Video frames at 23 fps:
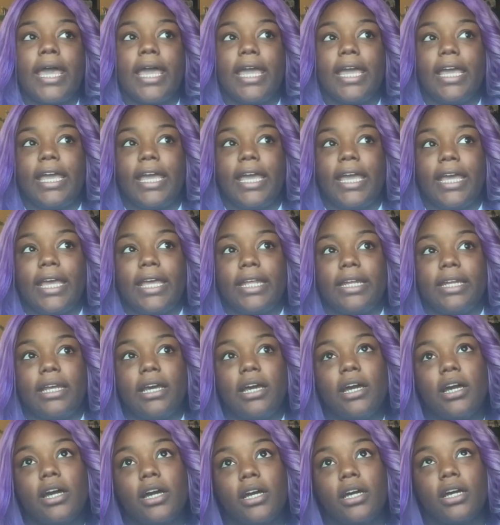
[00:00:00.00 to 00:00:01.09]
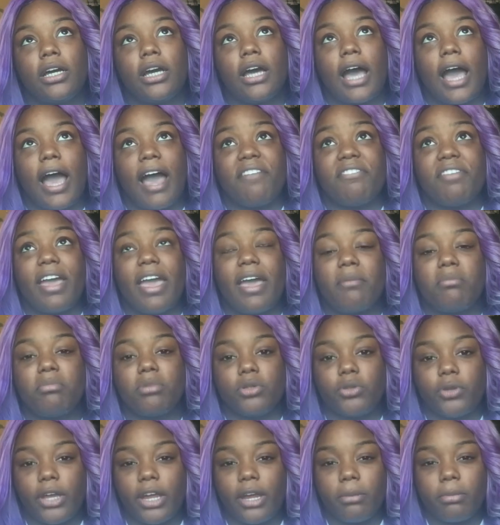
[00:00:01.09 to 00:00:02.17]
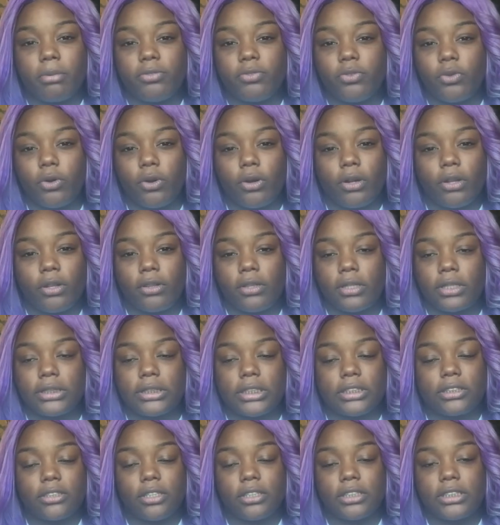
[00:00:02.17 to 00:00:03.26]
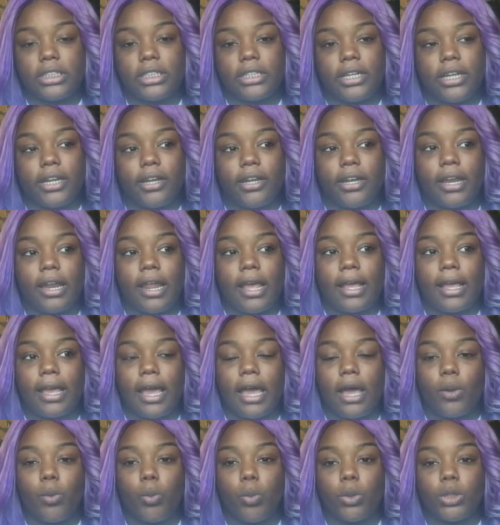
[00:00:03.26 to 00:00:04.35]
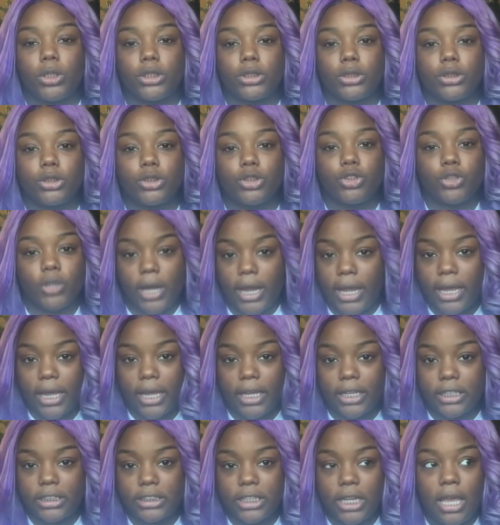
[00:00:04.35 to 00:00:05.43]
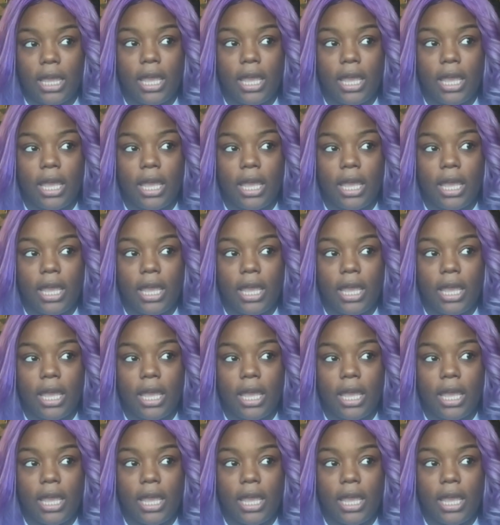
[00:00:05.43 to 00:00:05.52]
And I've had blue hair before. The 613 hair that I got was trash.